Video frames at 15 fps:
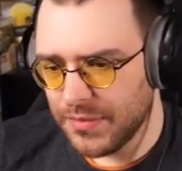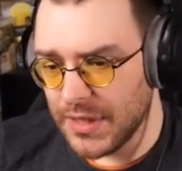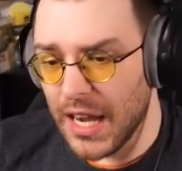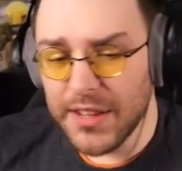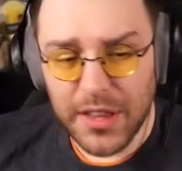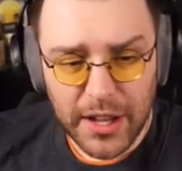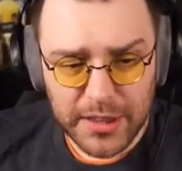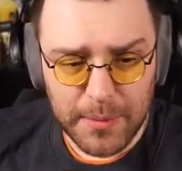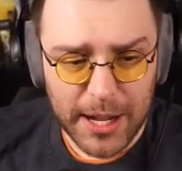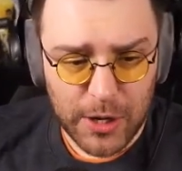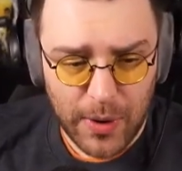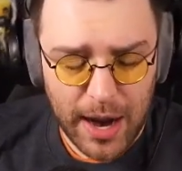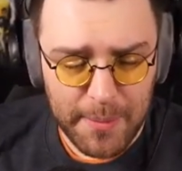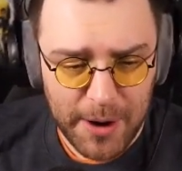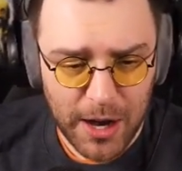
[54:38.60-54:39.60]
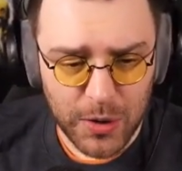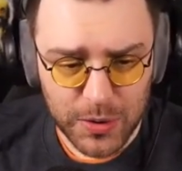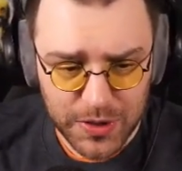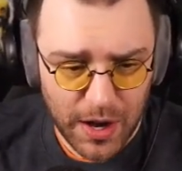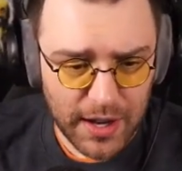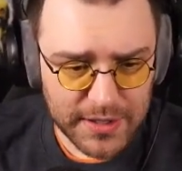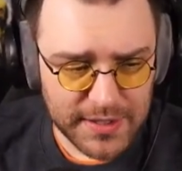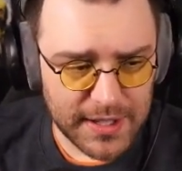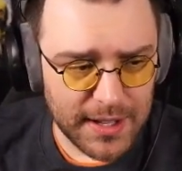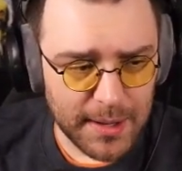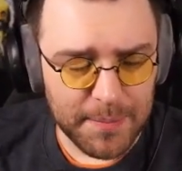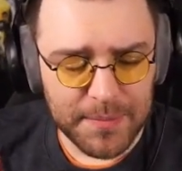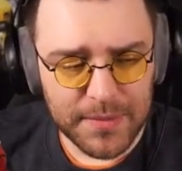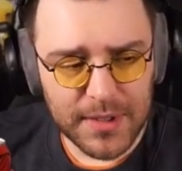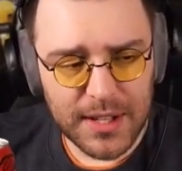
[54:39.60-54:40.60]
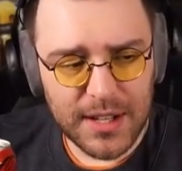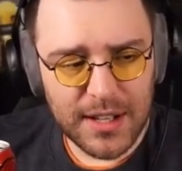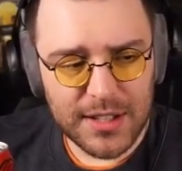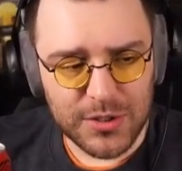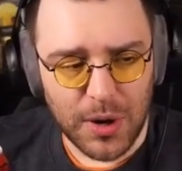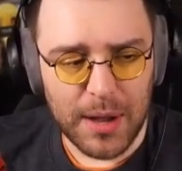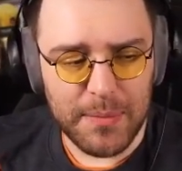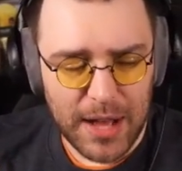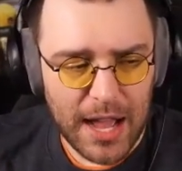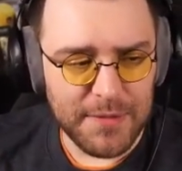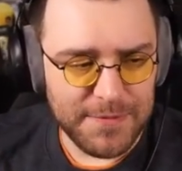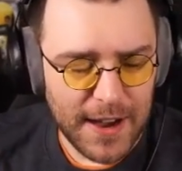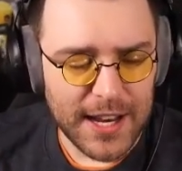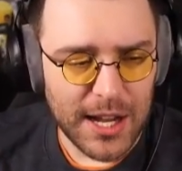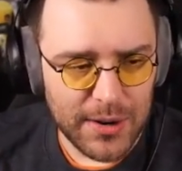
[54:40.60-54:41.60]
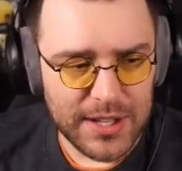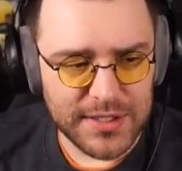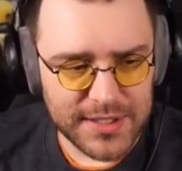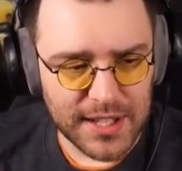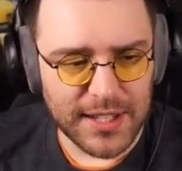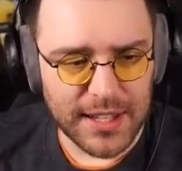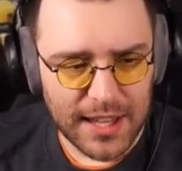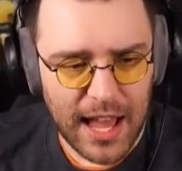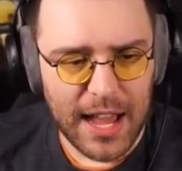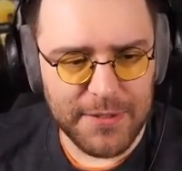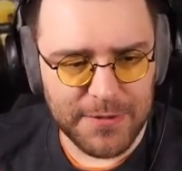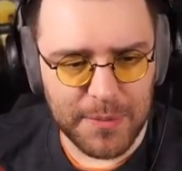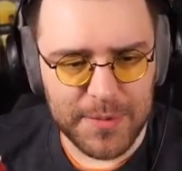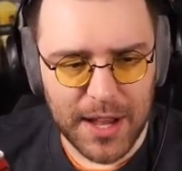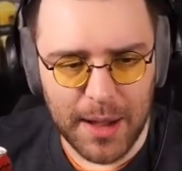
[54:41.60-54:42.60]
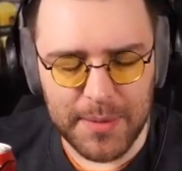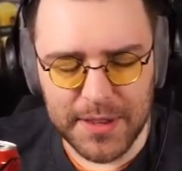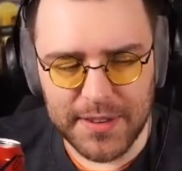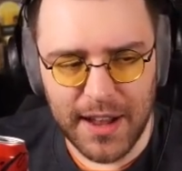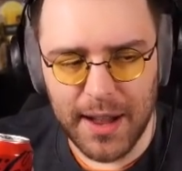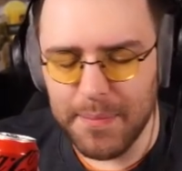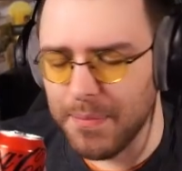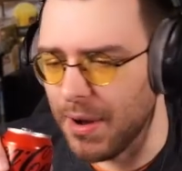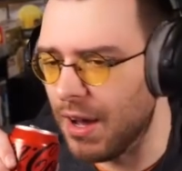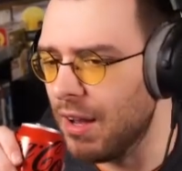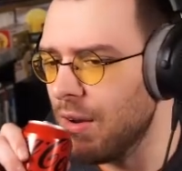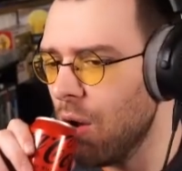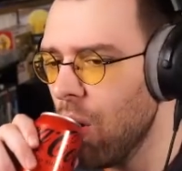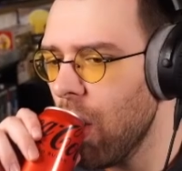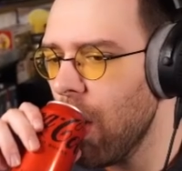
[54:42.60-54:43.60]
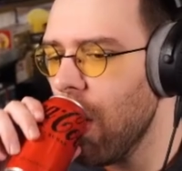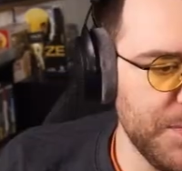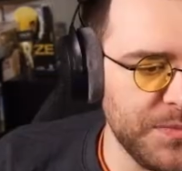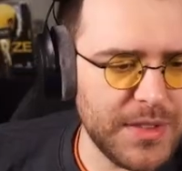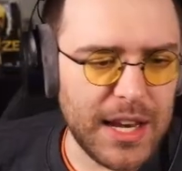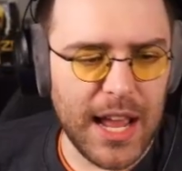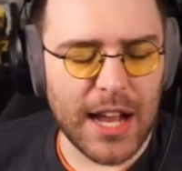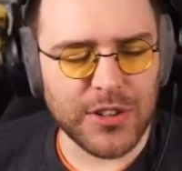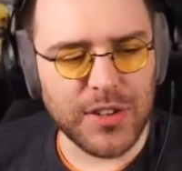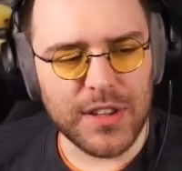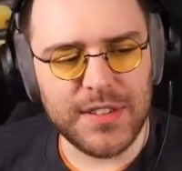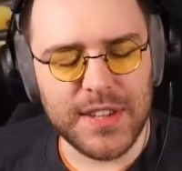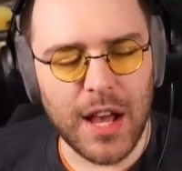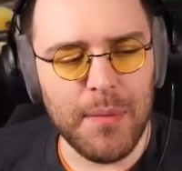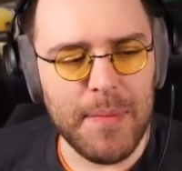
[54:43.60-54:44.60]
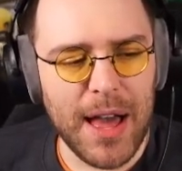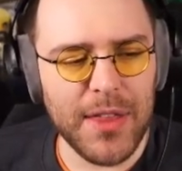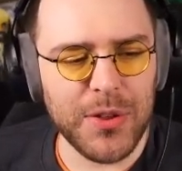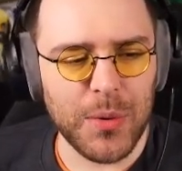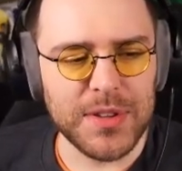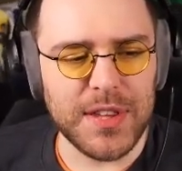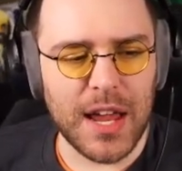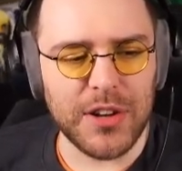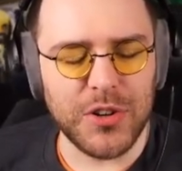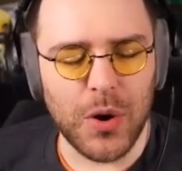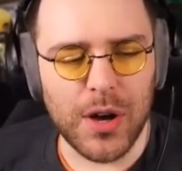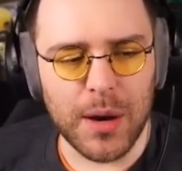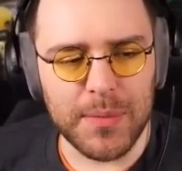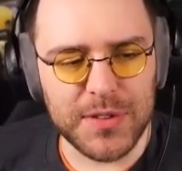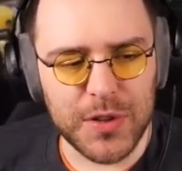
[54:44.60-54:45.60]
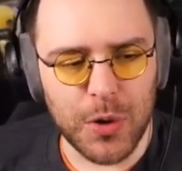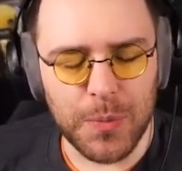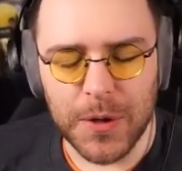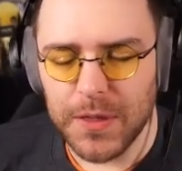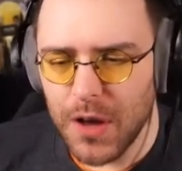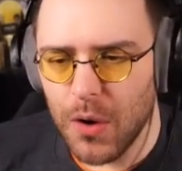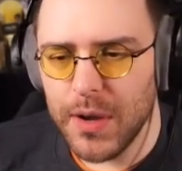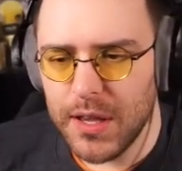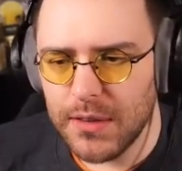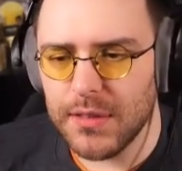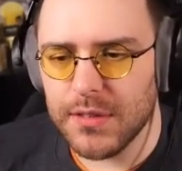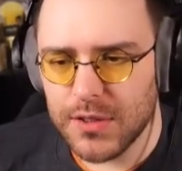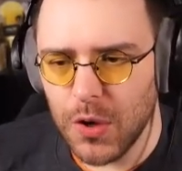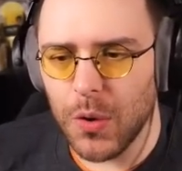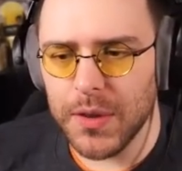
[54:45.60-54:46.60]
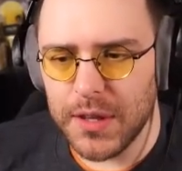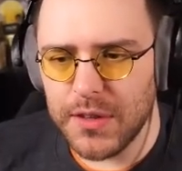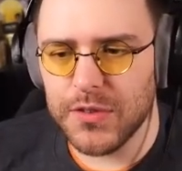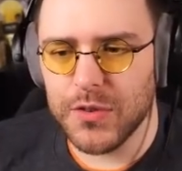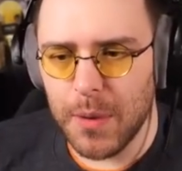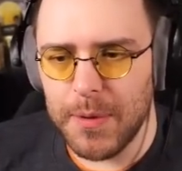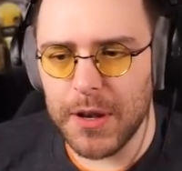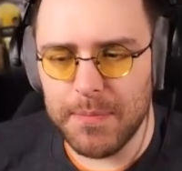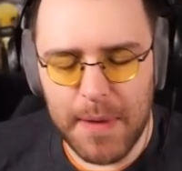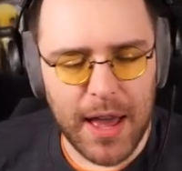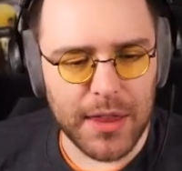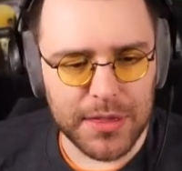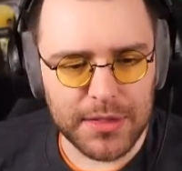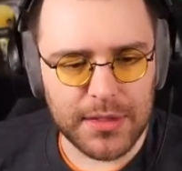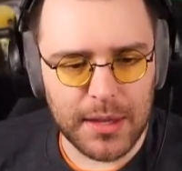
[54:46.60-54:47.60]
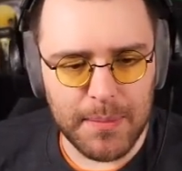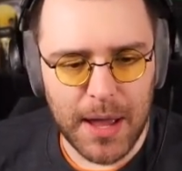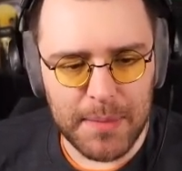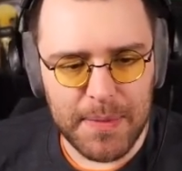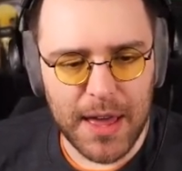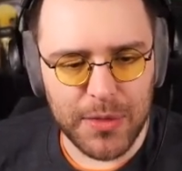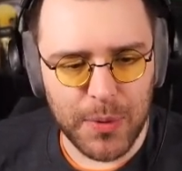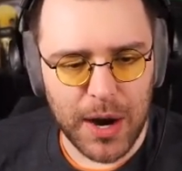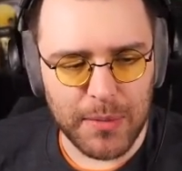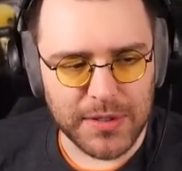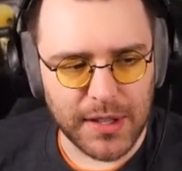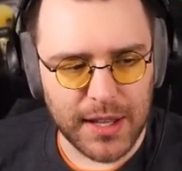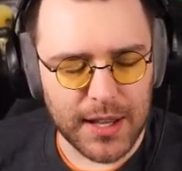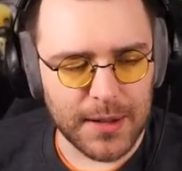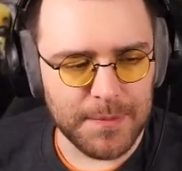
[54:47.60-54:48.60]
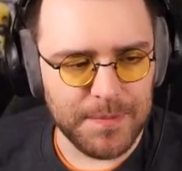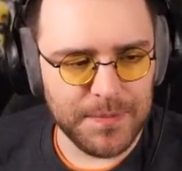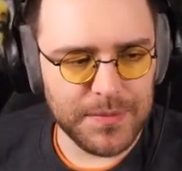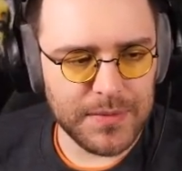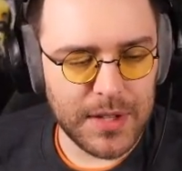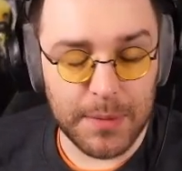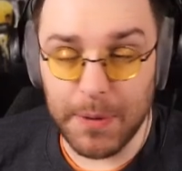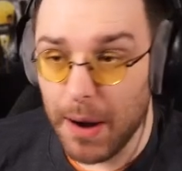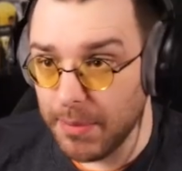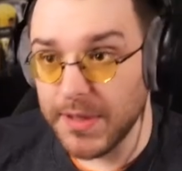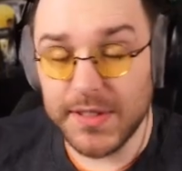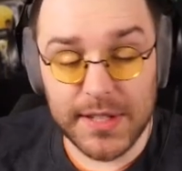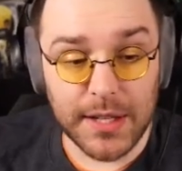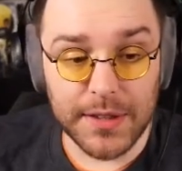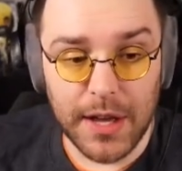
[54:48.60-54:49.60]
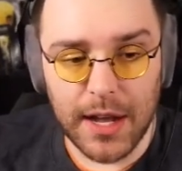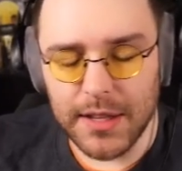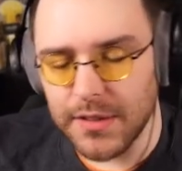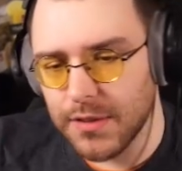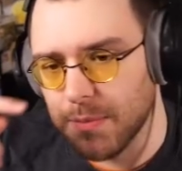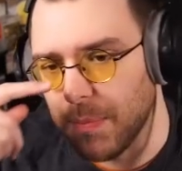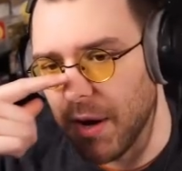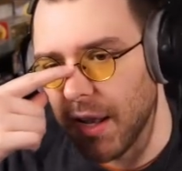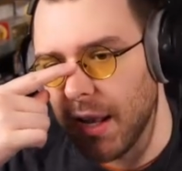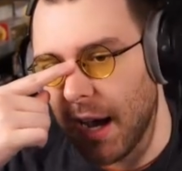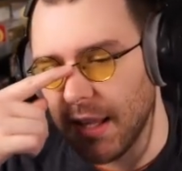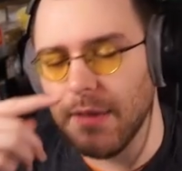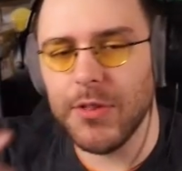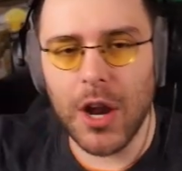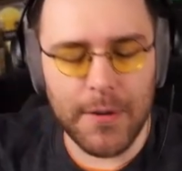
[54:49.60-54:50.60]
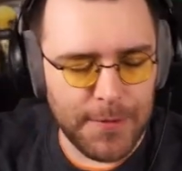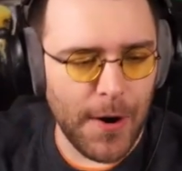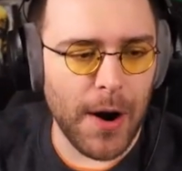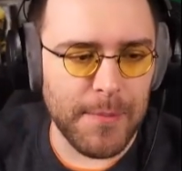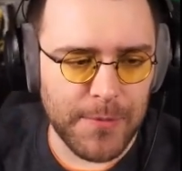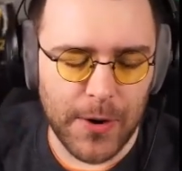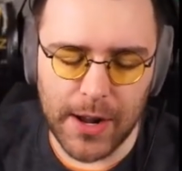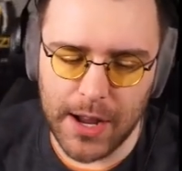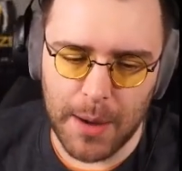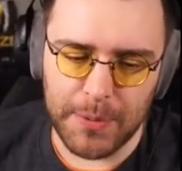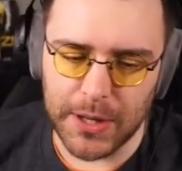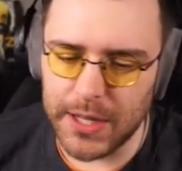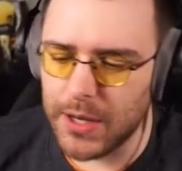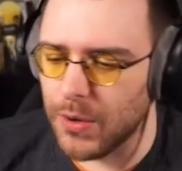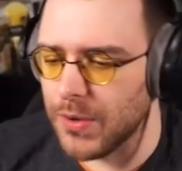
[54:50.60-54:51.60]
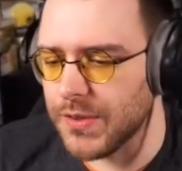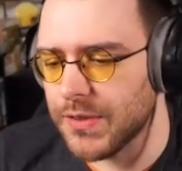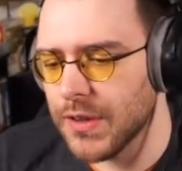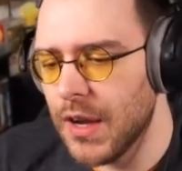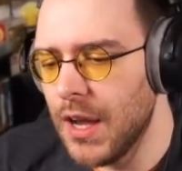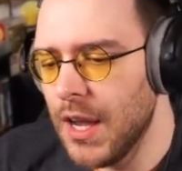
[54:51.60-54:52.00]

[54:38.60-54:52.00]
I talk to my grandma who talks to him. So I find out he's still alive from time to time, but Did he actually sell meth, or was that a joke and I'm stupid? No, he sold and distributed meth. He made meth when I was a kid. He probably still does, but I lived on a farm for a couple of years